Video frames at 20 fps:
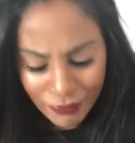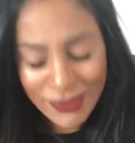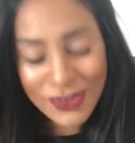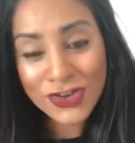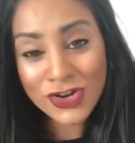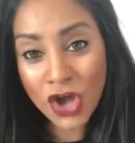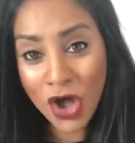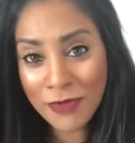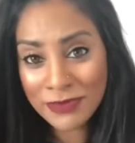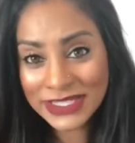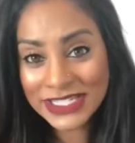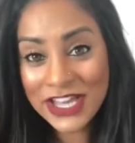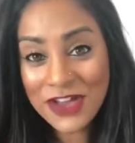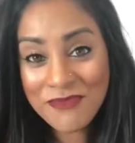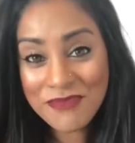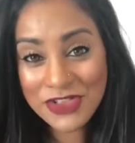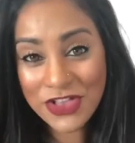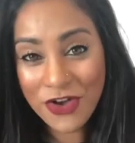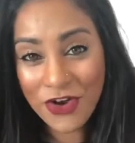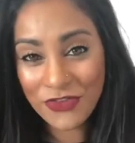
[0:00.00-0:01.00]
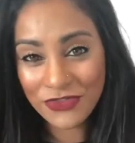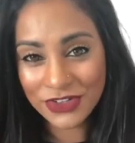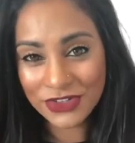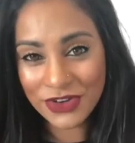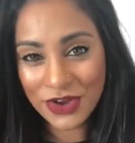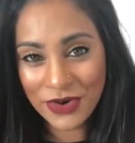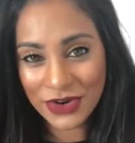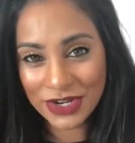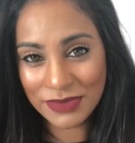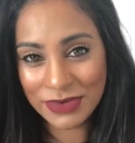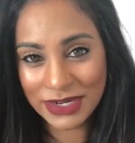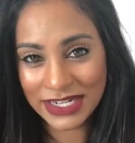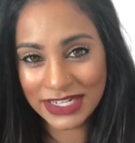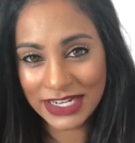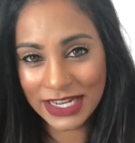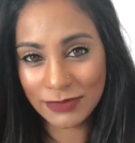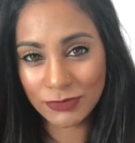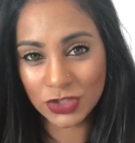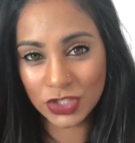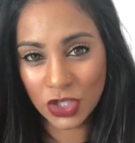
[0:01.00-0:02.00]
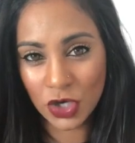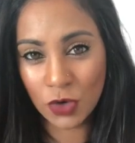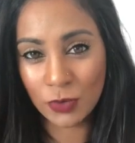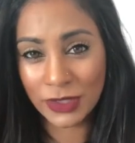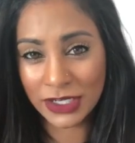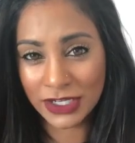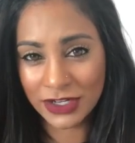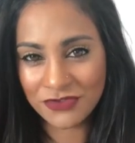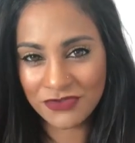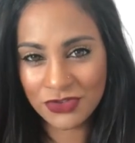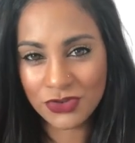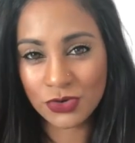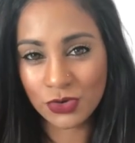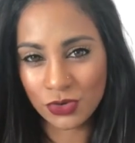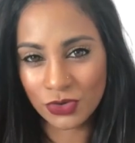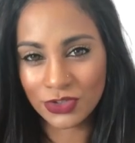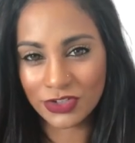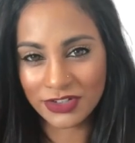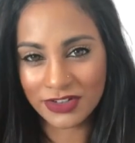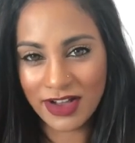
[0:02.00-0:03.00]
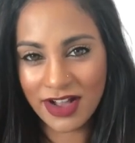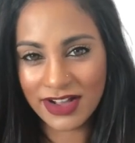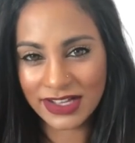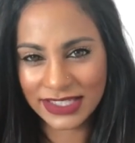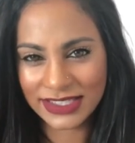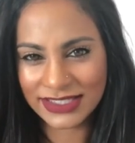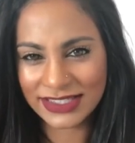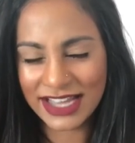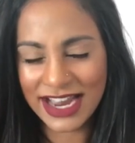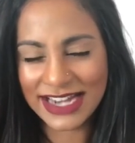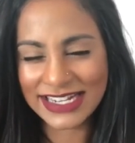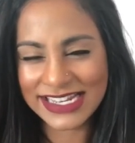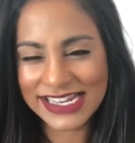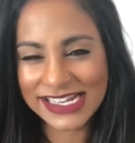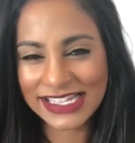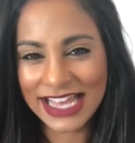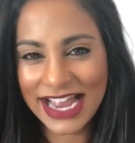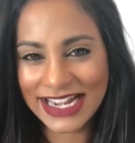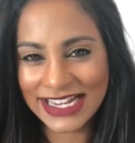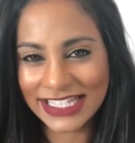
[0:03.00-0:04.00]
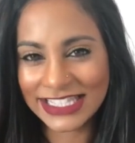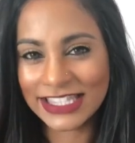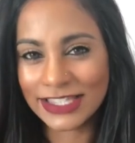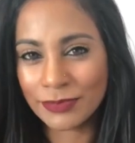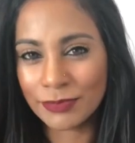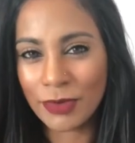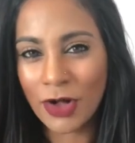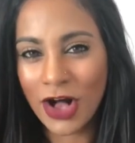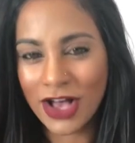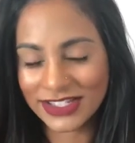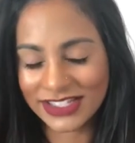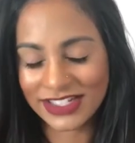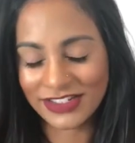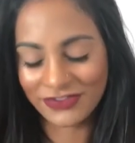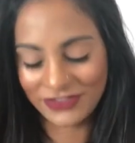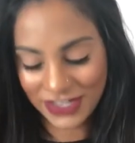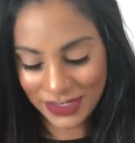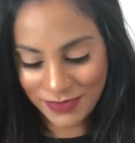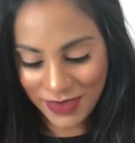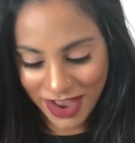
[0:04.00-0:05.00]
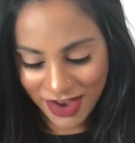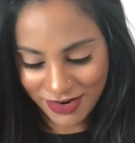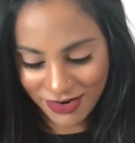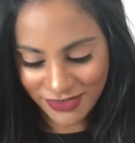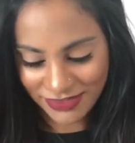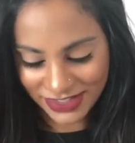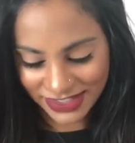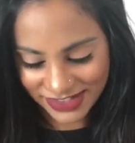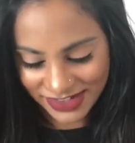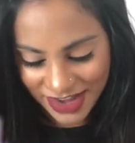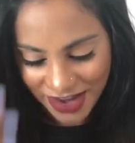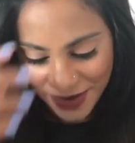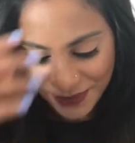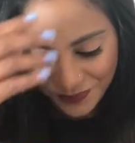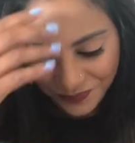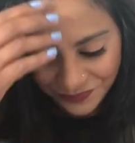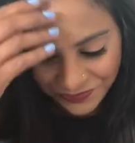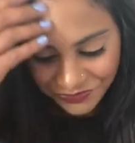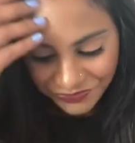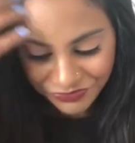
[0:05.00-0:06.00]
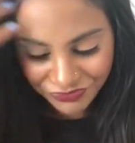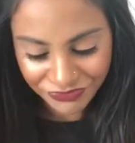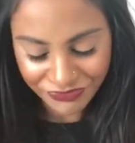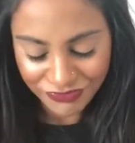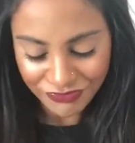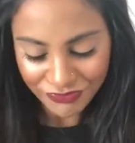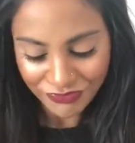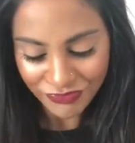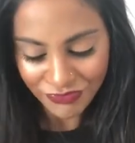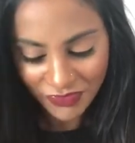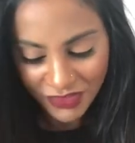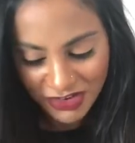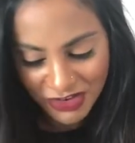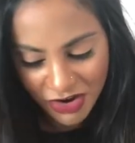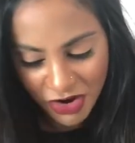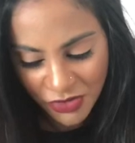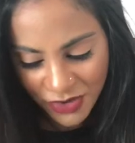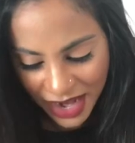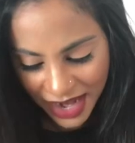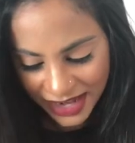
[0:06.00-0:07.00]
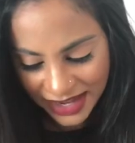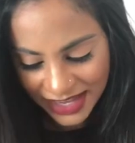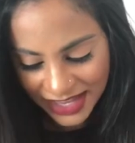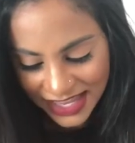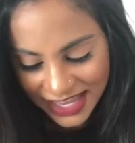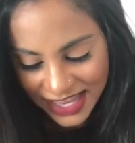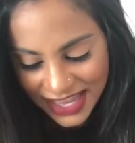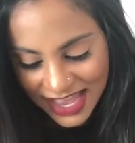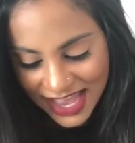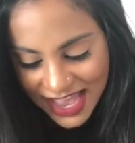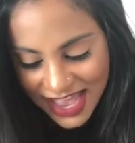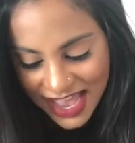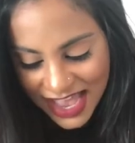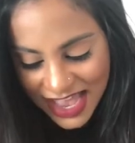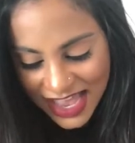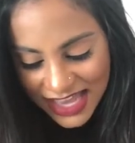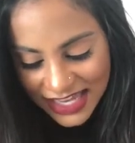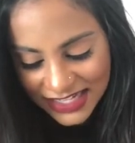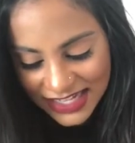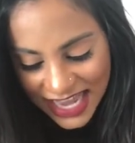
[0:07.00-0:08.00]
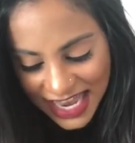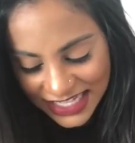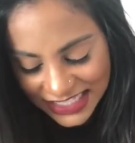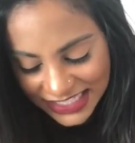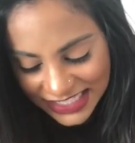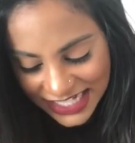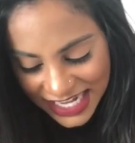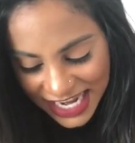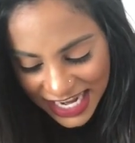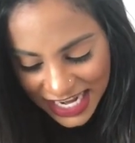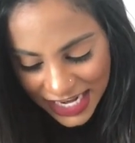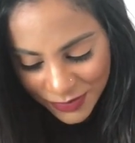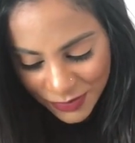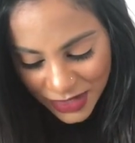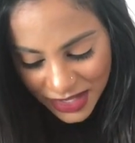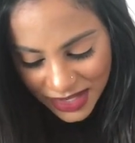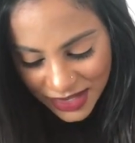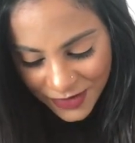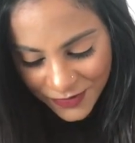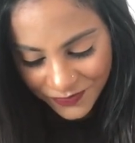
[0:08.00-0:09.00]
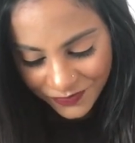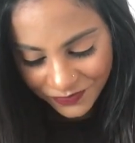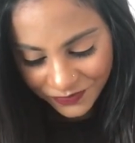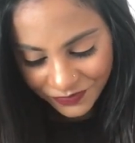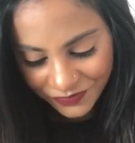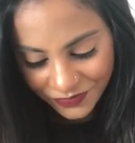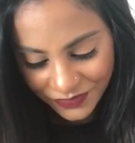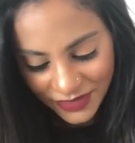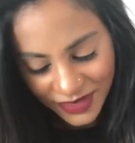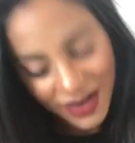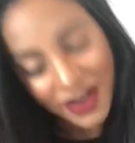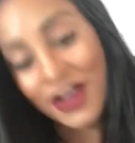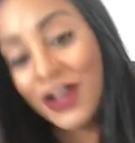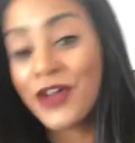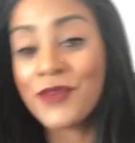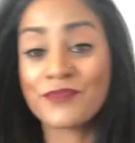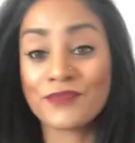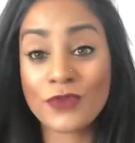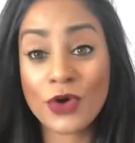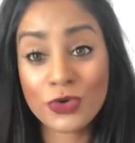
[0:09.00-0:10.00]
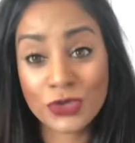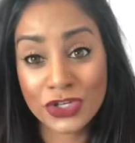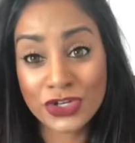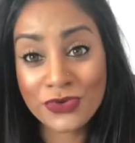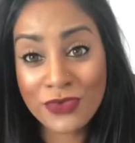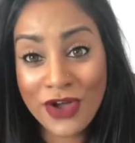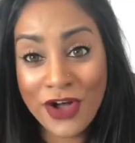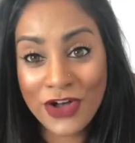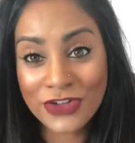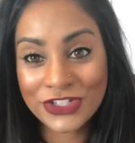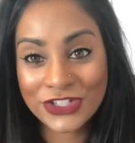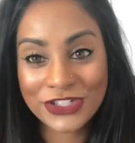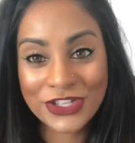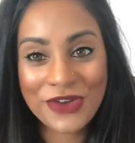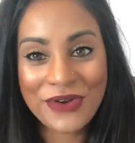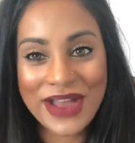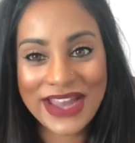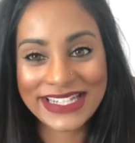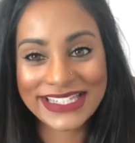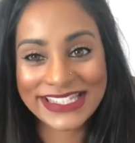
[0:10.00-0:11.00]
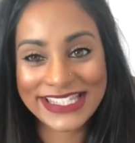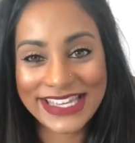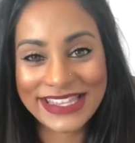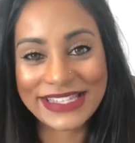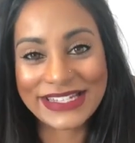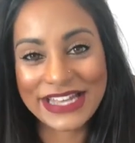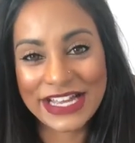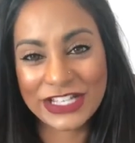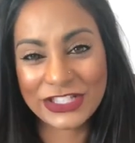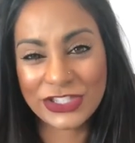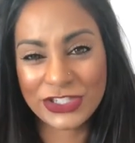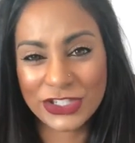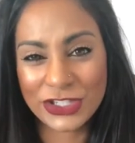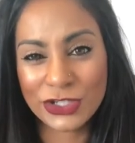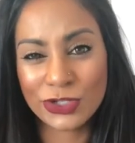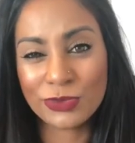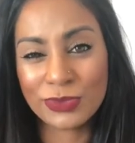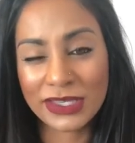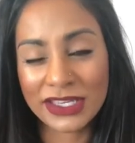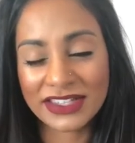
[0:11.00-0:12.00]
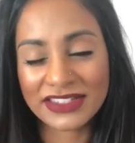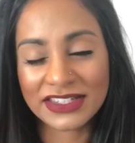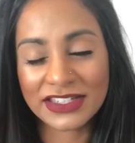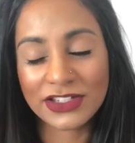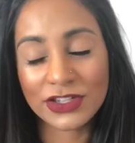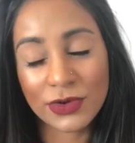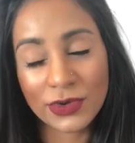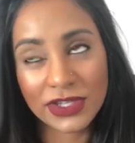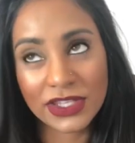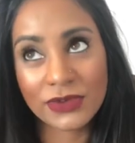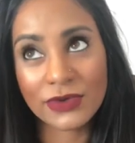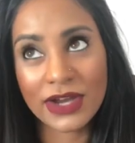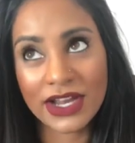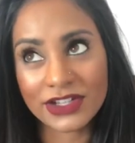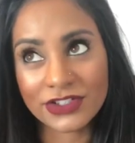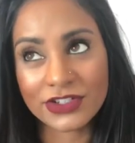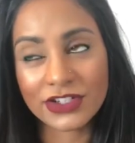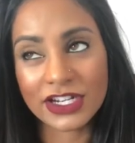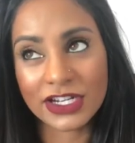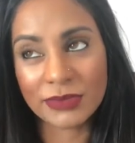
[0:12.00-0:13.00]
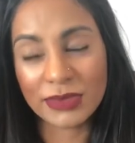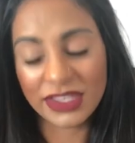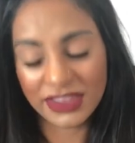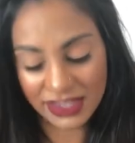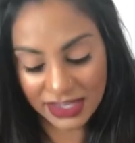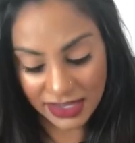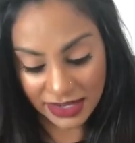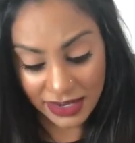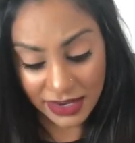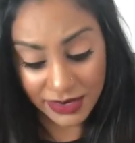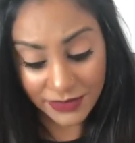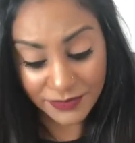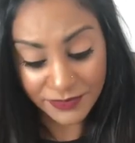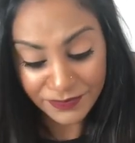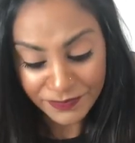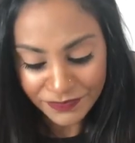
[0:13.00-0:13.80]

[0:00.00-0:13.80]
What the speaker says: Comment down below if you know anybody named Jacoby and if they're cool or not, because I need some positive feedback on this name. Okay, next name. You know what? I'll just go ahead and say the next two because I know what you guys are going to be thinking.